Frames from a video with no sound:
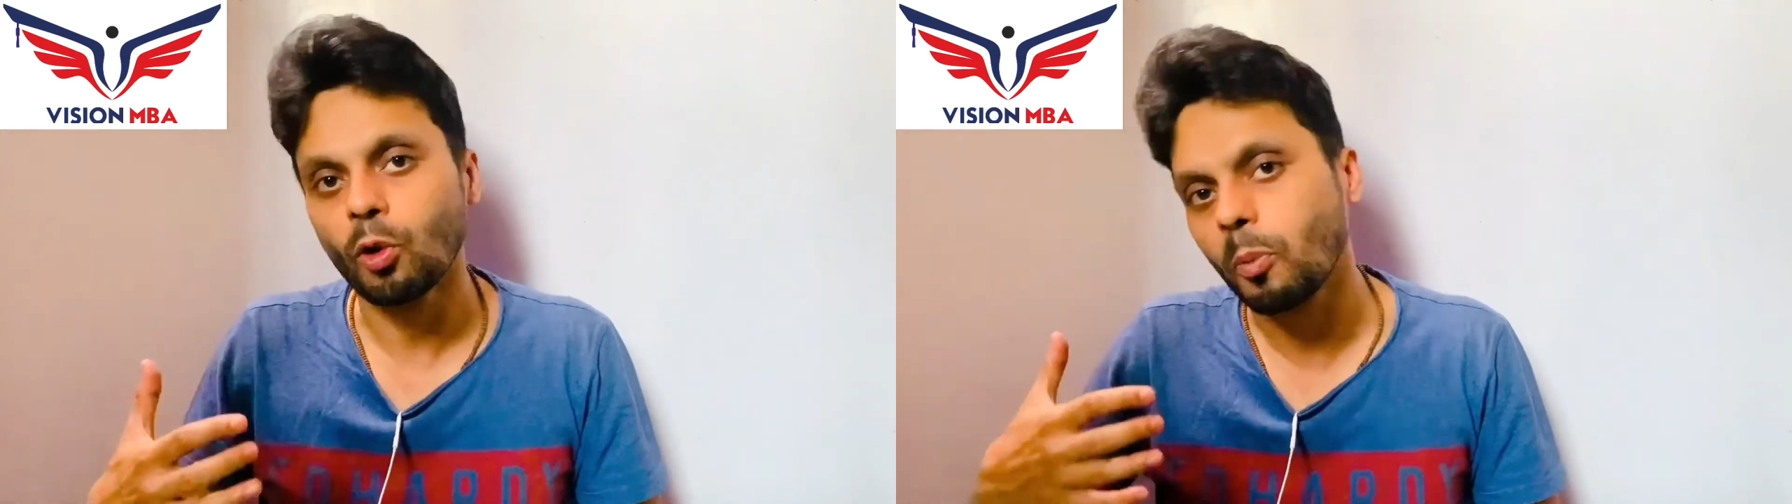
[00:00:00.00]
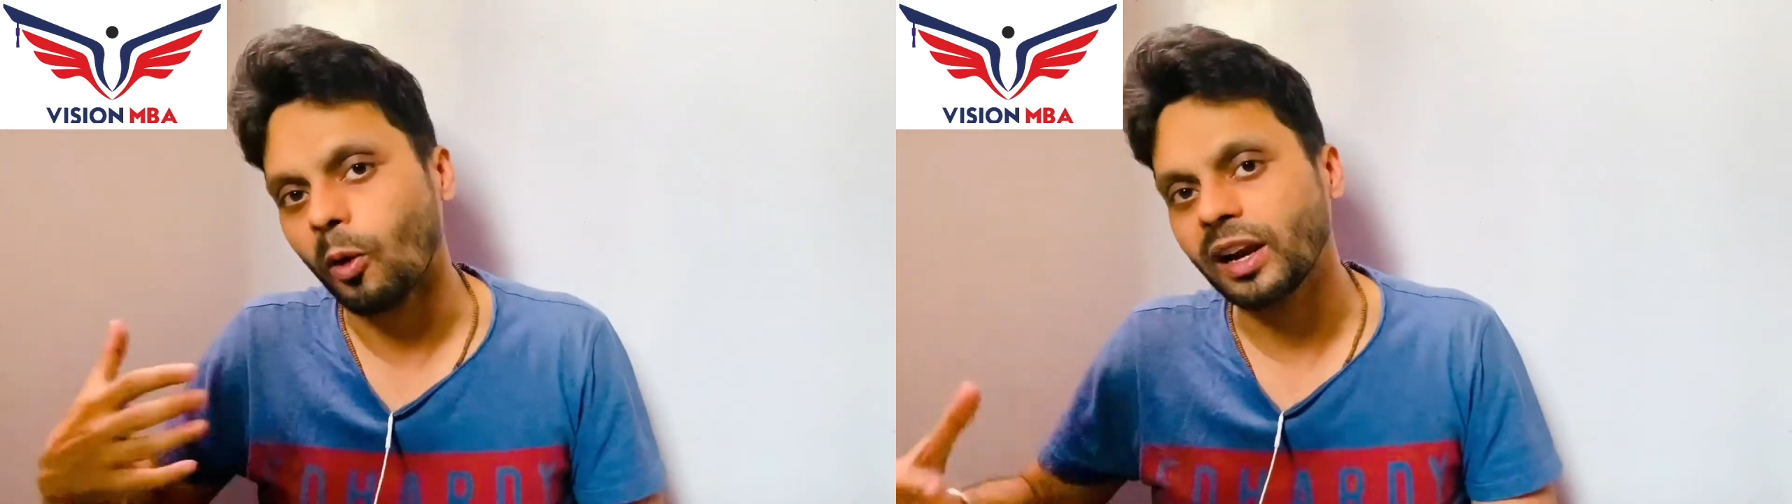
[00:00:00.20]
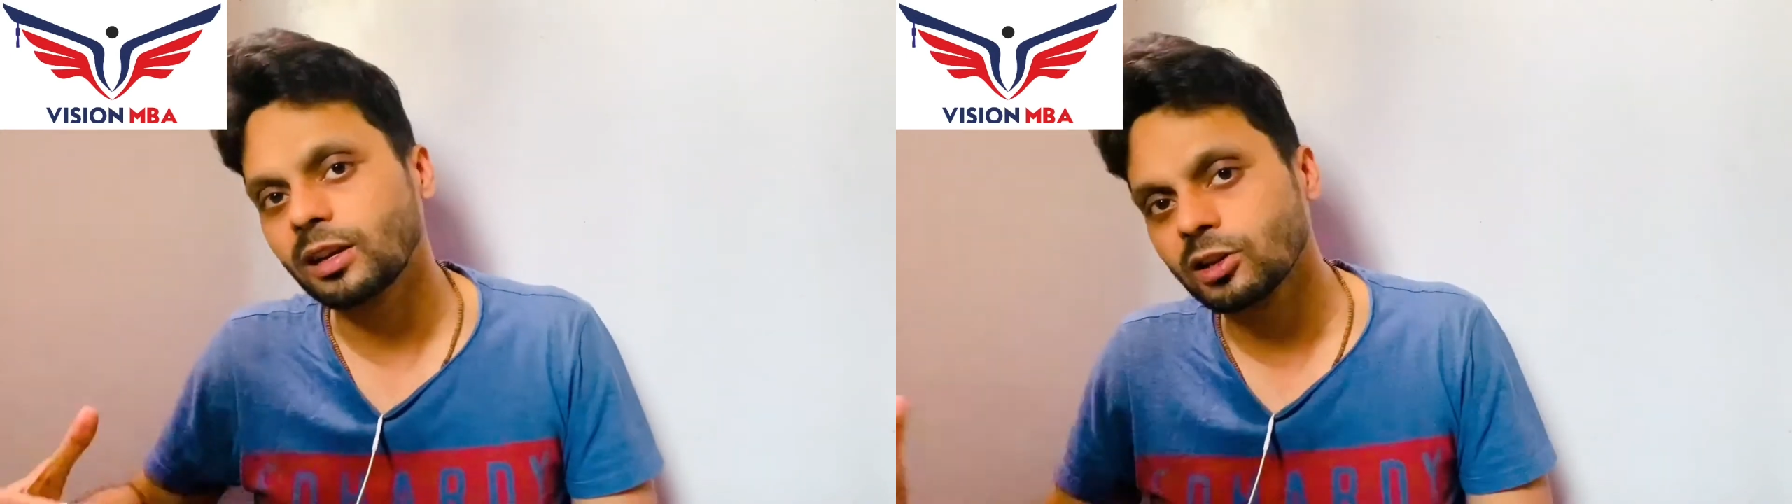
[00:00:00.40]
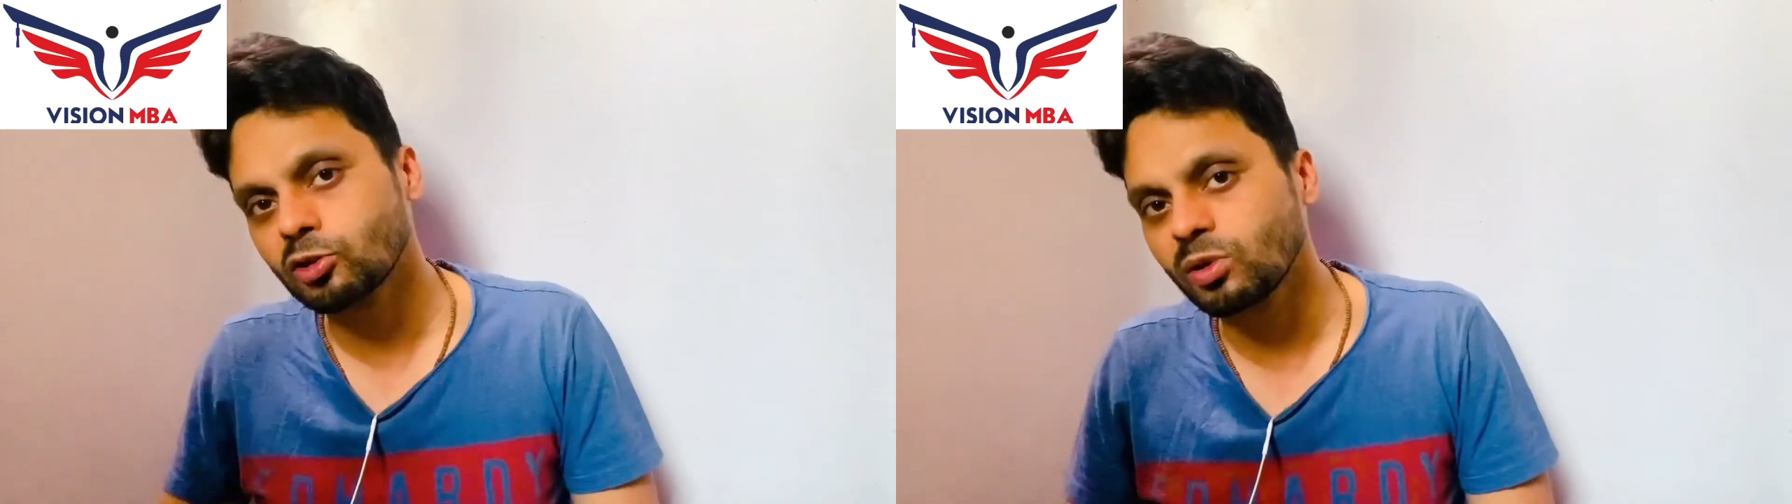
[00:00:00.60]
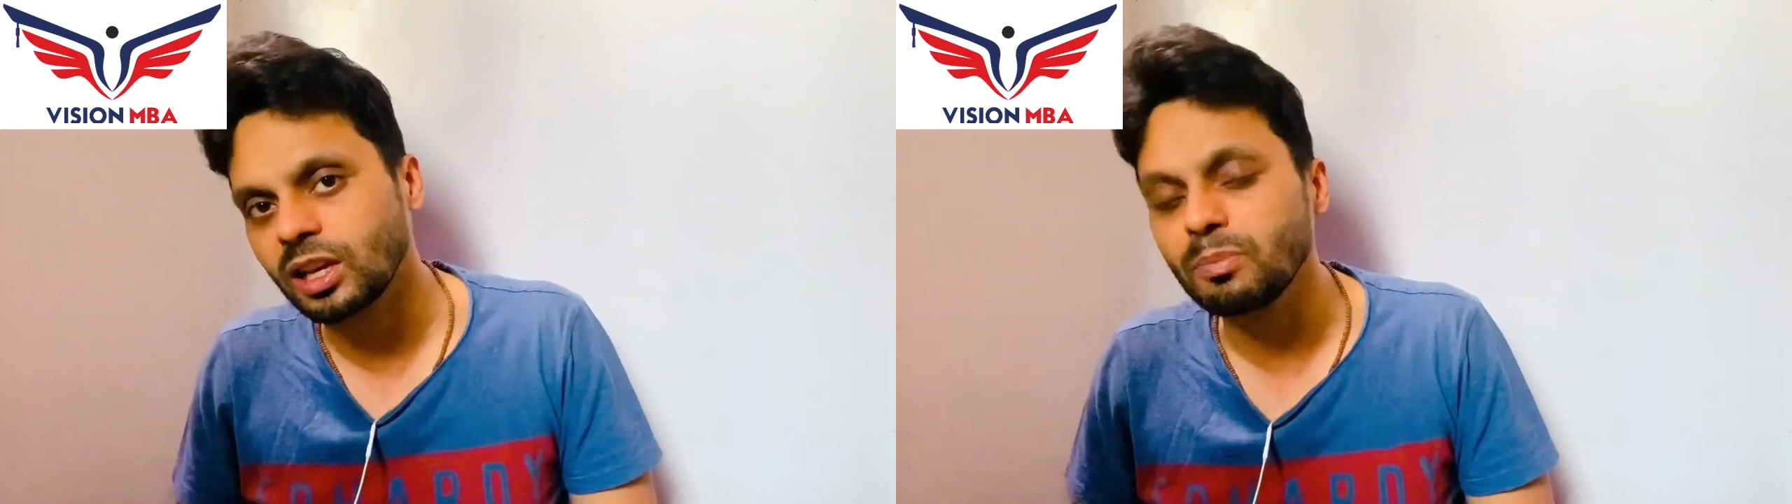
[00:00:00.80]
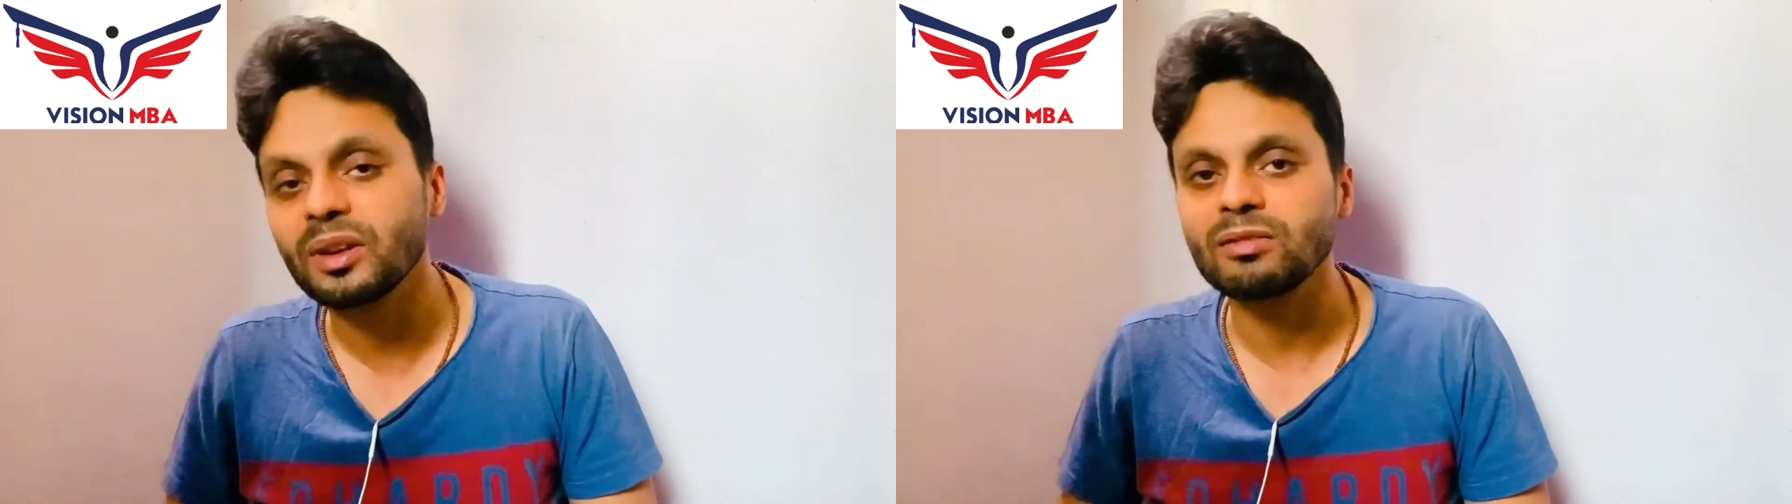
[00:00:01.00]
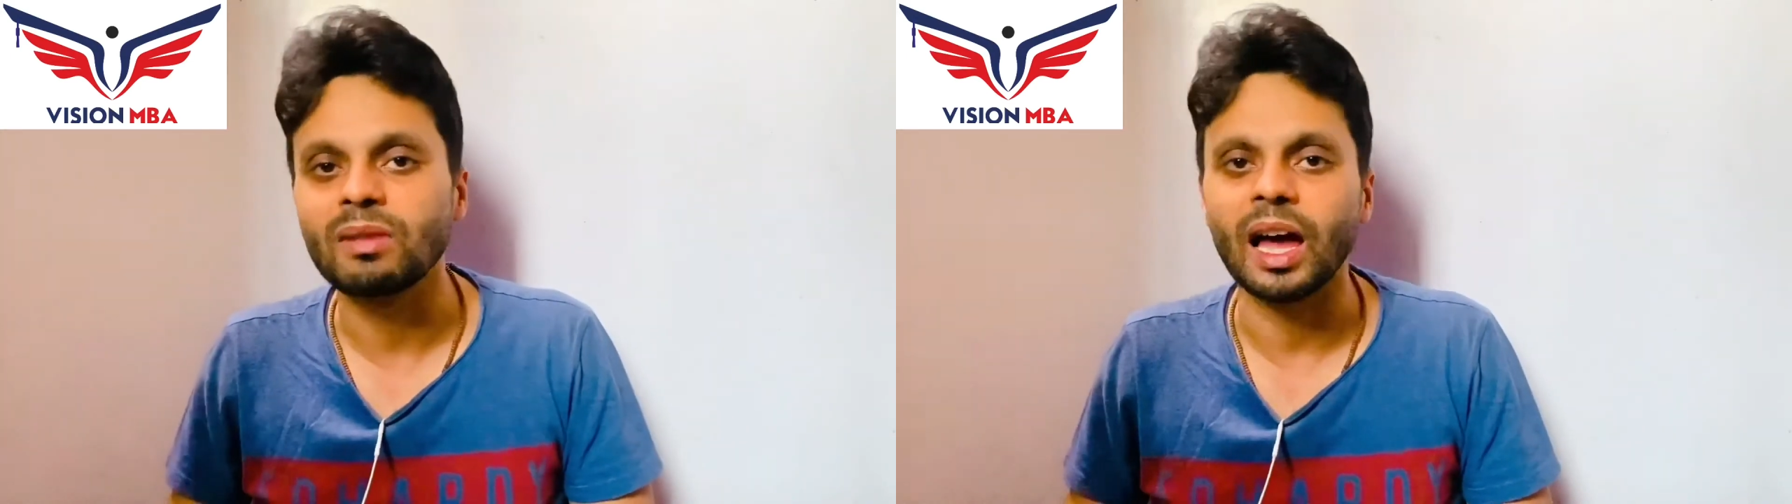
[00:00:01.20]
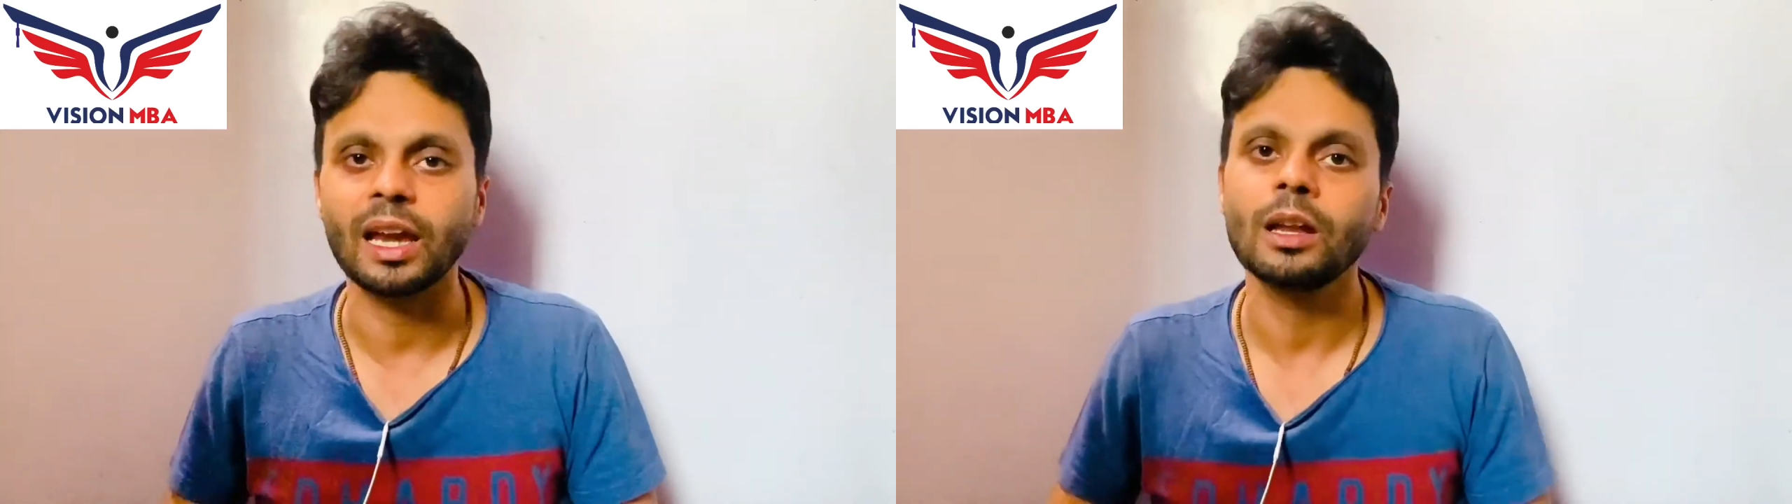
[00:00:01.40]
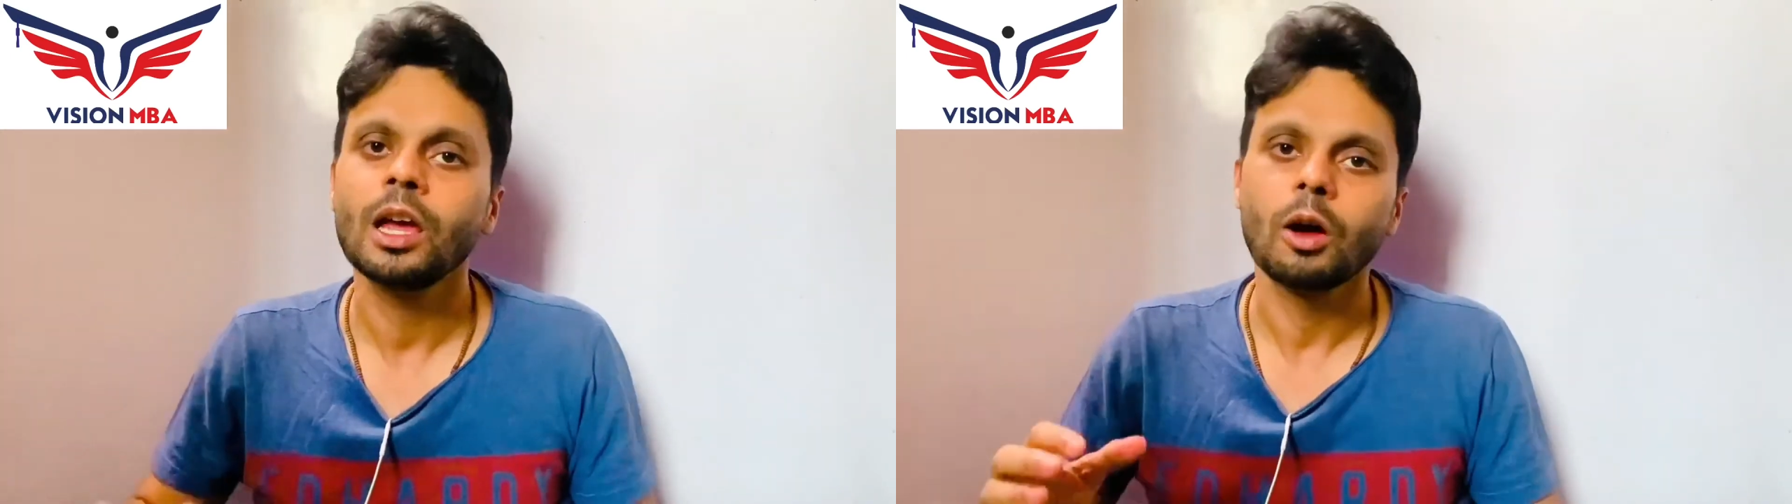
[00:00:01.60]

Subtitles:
pointers you keep in mind